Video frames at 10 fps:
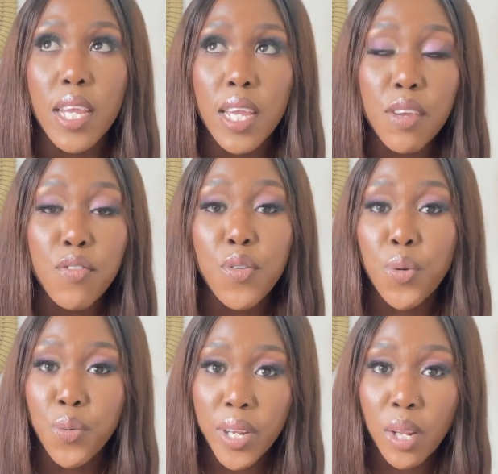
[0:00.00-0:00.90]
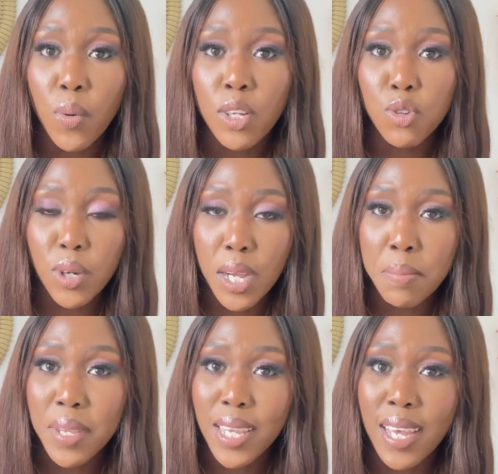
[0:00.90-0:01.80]
if you really want to come
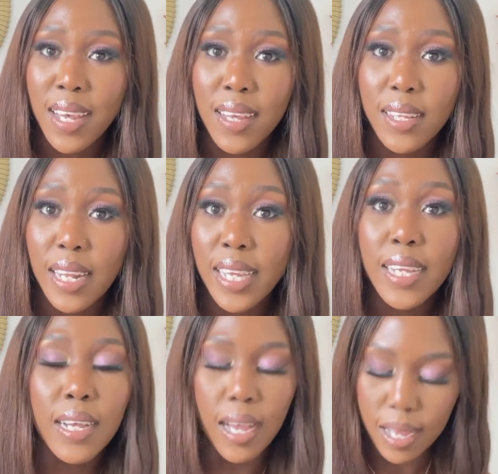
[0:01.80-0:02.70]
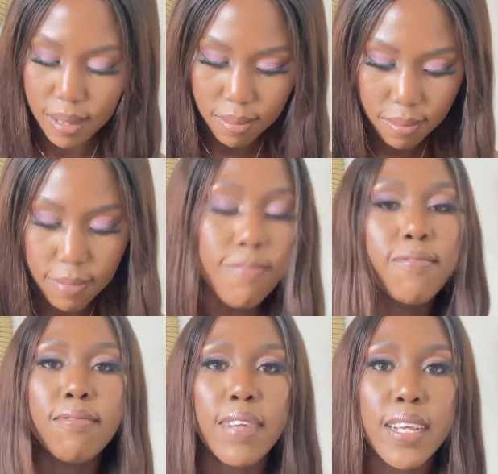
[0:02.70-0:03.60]
here like
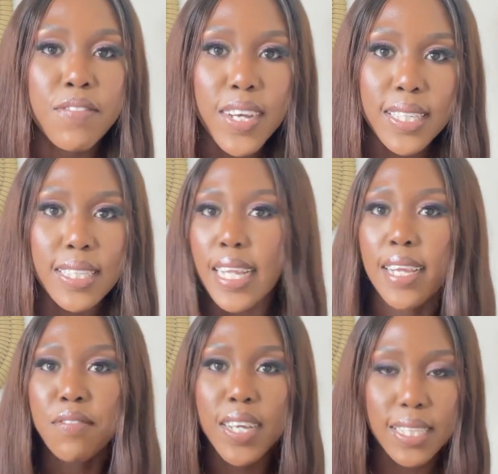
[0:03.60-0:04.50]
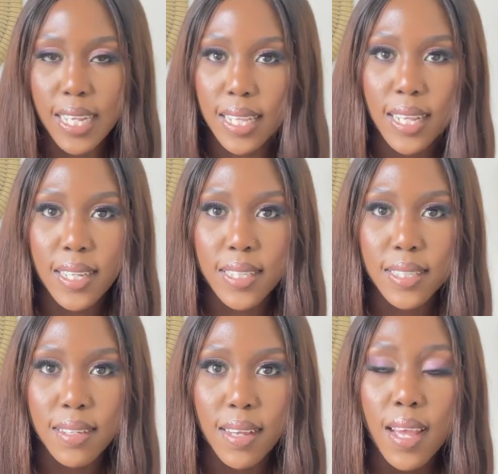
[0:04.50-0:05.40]
like fast like fast like that
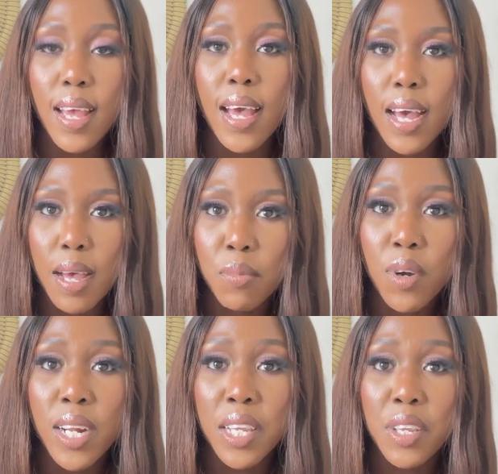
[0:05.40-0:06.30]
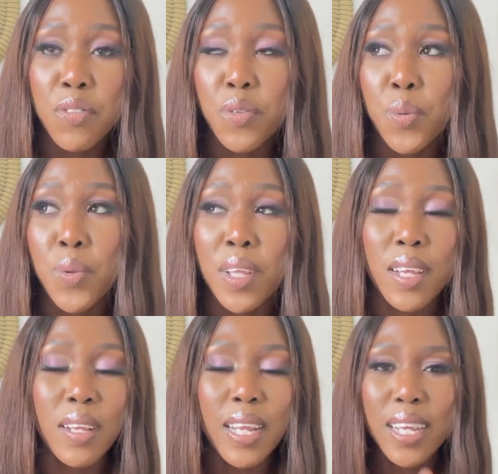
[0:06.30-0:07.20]
i'm gonna give you the
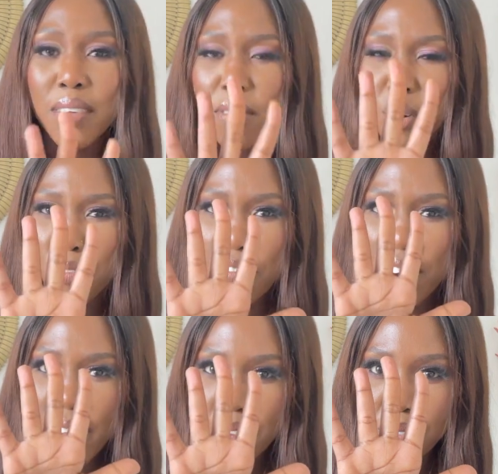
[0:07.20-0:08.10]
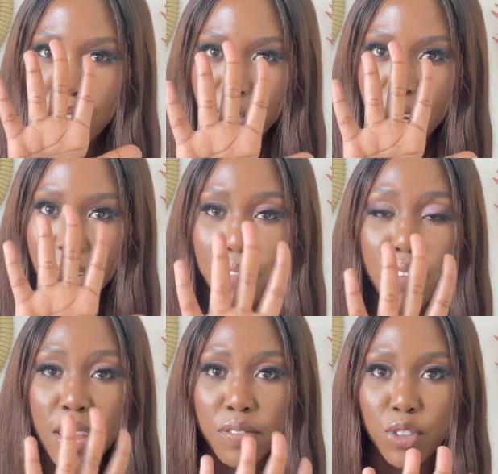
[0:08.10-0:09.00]
like five like
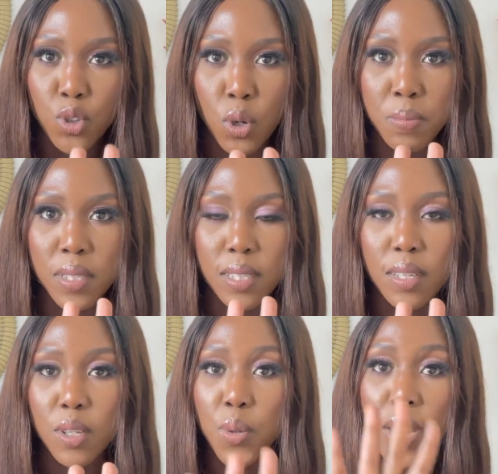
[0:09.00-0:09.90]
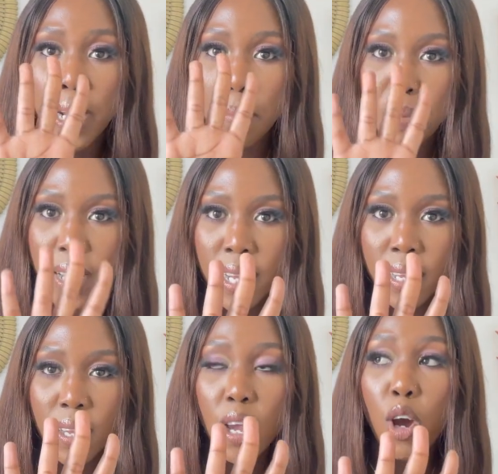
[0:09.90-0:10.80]
five jobs you can apply
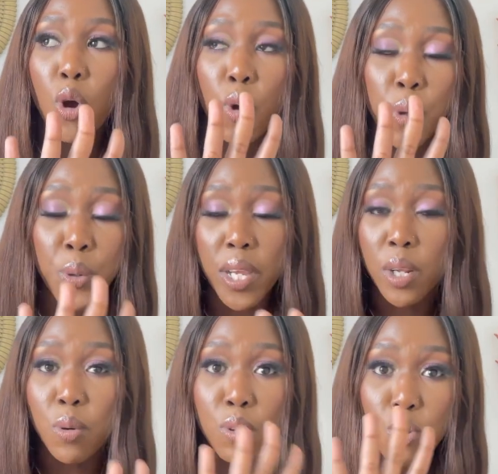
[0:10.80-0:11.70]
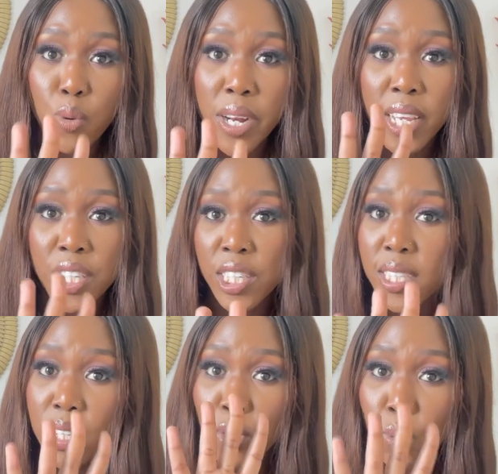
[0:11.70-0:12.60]
or you can go through an
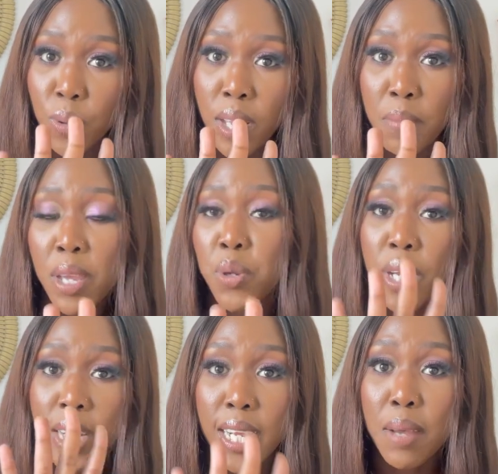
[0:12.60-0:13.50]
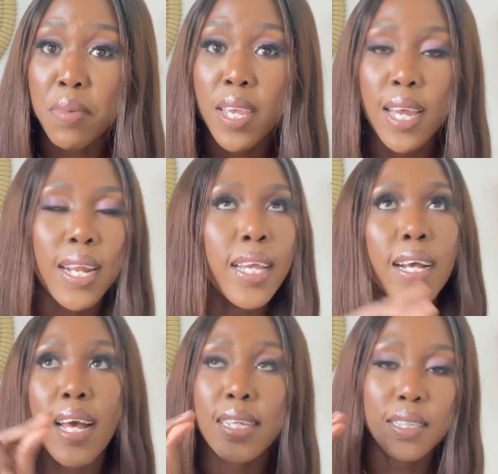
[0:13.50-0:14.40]
agency through them and you can come here like
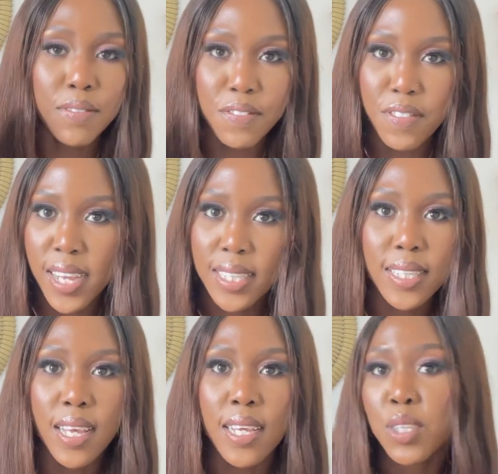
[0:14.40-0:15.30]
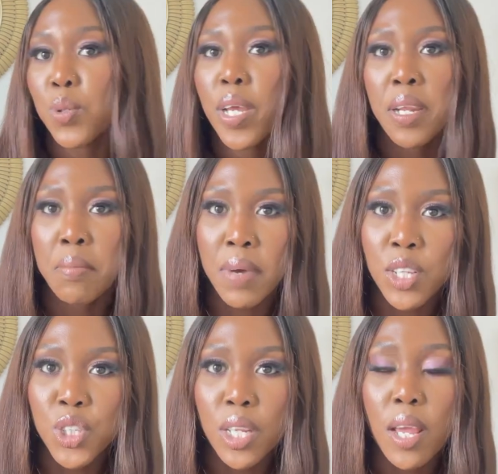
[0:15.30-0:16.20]
as fast as you can
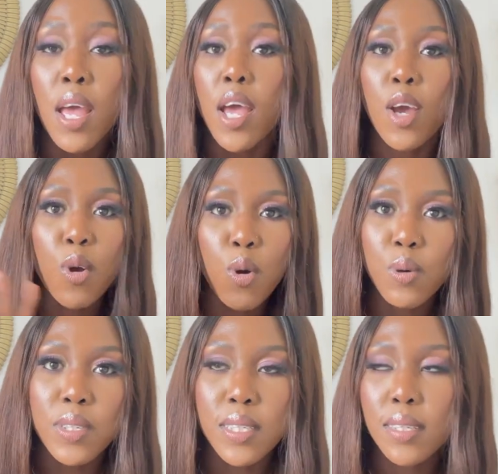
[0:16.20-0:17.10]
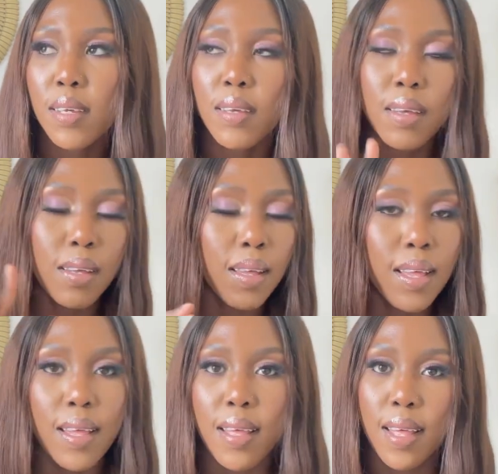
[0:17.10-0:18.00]
imagine because
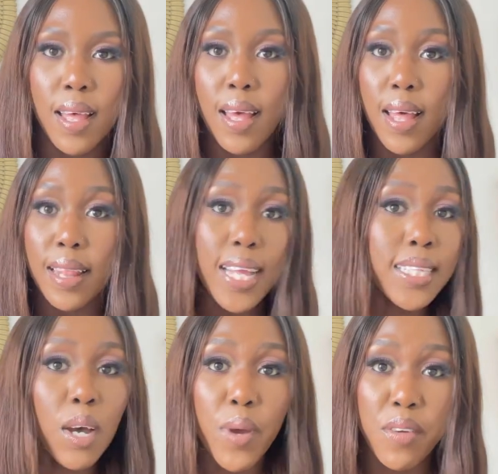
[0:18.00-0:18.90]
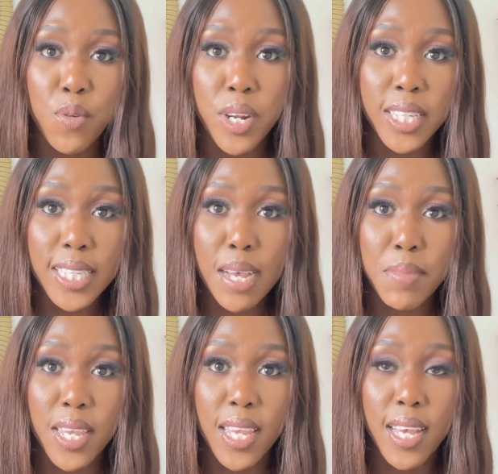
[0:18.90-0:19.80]
that's how everyone is
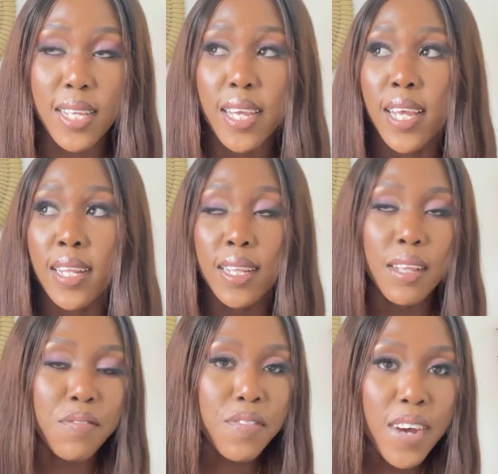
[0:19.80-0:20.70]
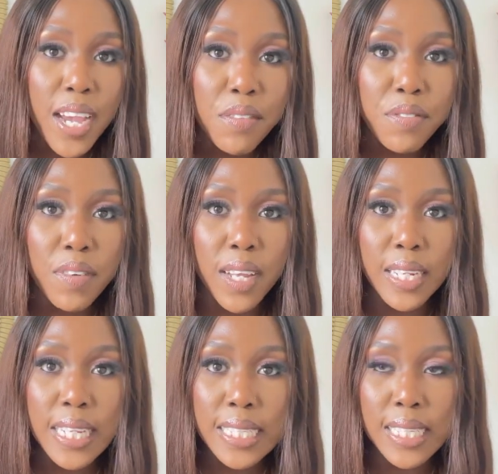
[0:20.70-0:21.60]
coming here and the five and
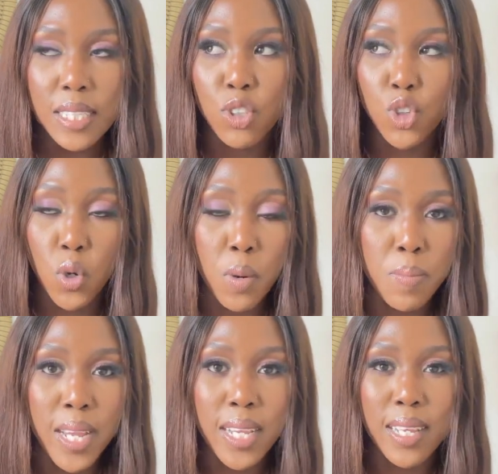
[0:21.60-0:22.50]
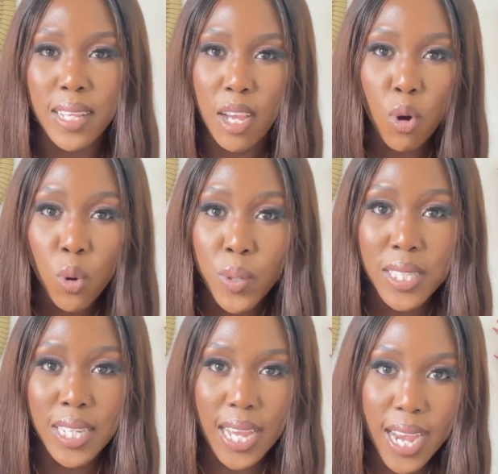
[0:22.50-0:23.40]
easiest job like they are always
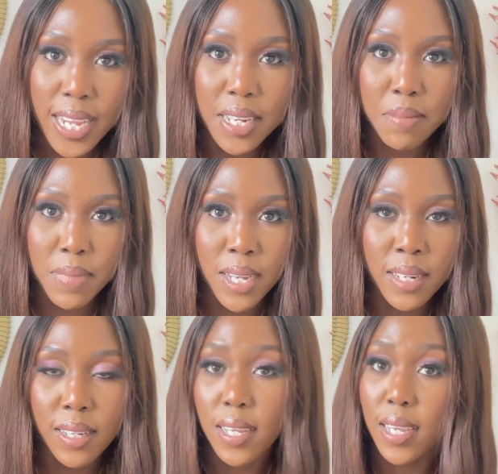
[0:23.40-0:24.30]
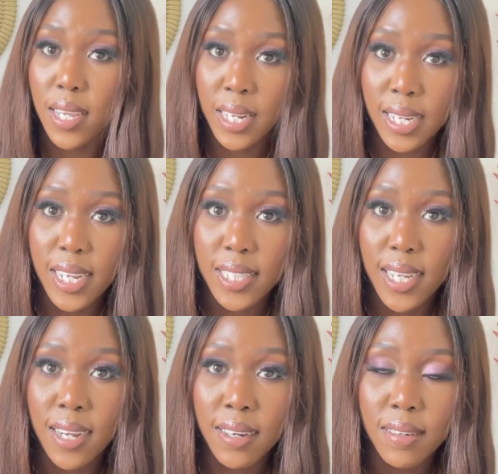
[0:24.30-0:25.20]
in high demand in
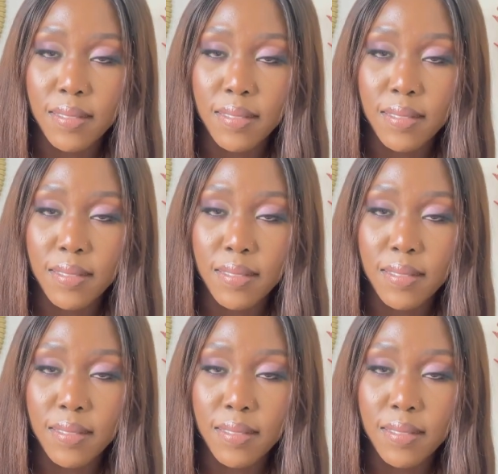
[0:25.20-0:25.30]
qatar